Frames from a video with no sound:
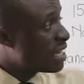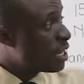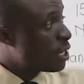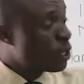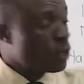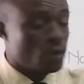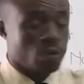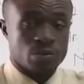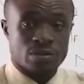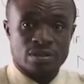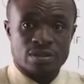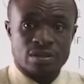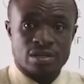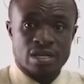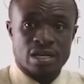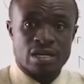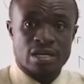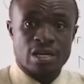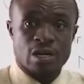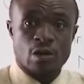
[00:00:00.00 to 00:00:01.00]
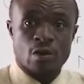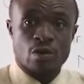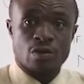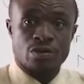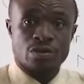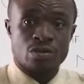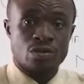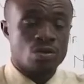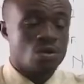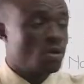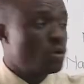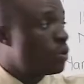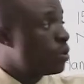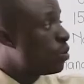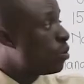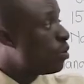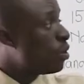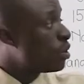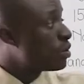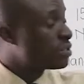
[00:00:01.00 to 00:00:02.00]
a loss, and the loss
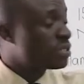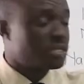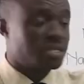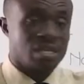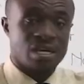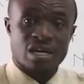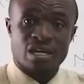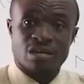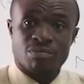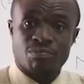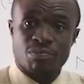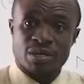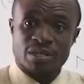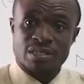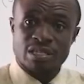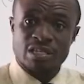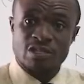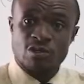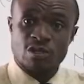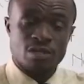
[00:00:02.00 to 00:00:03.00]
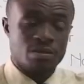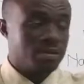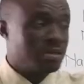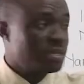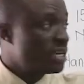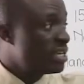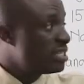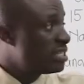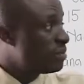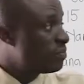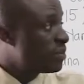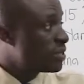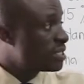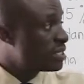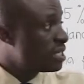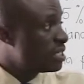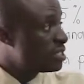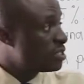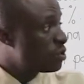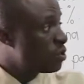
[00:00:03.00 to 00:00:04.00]
was 10%. So
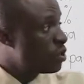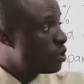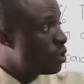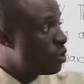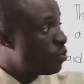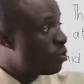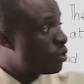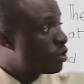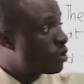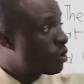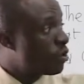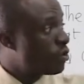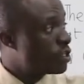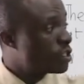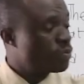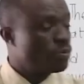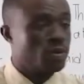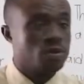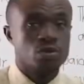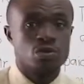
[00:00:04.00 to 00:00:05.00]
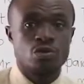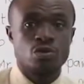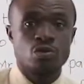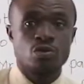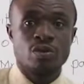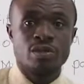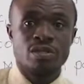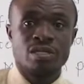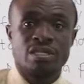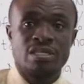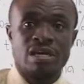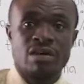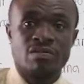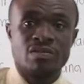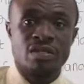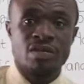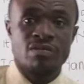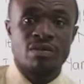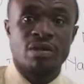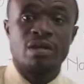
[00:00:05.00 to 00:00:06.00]
90% would correspond to
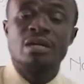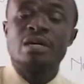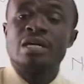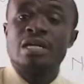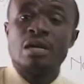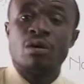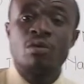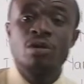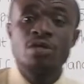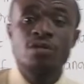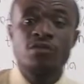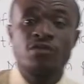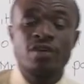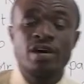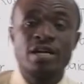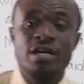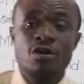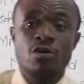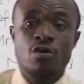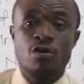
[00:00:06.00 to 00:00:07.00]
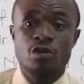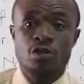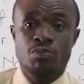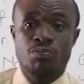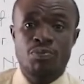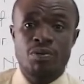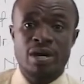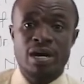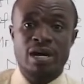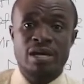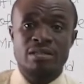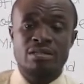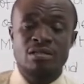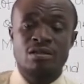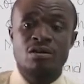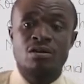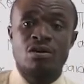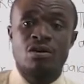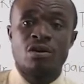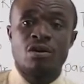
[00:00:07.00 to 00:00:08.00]
20,700. Now I want to find the cost price
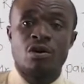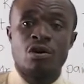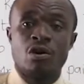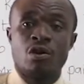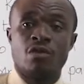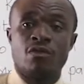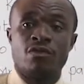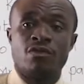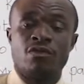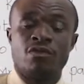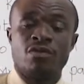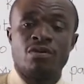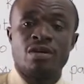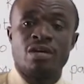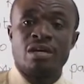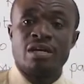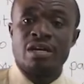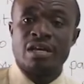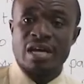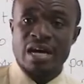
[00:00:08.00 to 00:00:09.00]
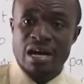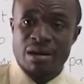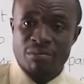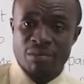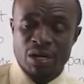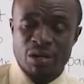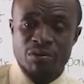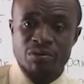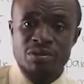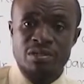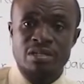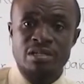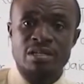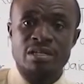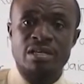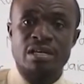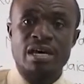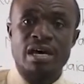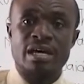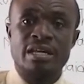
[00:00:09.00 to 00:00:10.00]
of the amount
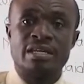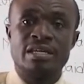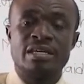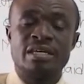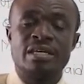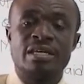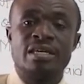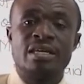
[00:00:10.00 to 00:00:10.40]
that